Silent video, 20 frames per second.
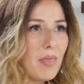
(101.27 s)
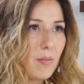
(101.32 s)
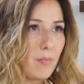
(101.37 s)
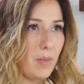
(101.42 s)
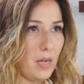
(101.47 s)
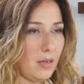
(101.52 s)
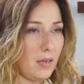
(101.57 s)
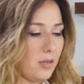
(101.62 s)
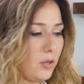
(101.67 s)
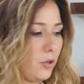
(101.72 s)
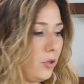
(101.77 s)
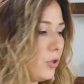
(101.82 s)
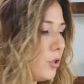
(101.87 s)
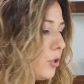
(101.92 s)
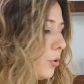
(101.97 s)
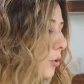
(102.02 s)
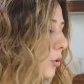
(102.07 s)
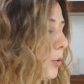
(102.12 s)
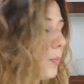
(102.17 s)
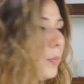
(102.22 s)
the mixer,
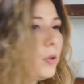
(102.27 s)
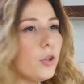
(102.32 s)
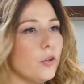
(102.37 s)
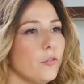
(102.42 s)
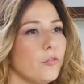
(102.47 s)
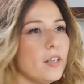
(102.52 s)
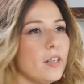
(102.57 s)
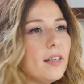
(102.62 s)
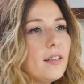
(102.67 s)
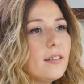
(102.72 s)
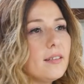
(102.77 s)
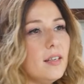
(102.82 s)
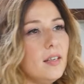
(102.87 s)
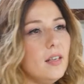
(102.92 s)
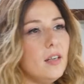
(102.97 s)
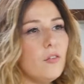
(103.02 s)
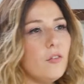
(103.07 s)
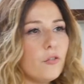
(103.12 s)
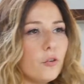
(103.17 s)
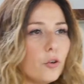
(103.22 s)
so it's perfect
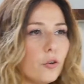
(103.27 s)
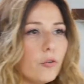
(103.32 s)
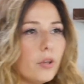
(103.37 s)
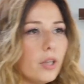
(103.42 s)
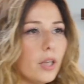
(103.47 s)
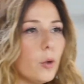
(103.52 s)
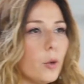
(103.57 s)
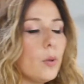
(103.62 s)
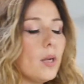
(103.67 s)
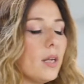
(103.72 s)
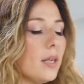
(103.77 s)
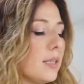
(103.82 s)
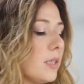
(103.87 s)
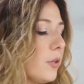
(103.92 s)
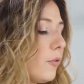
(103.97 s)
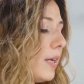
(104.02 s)
for really quick, easy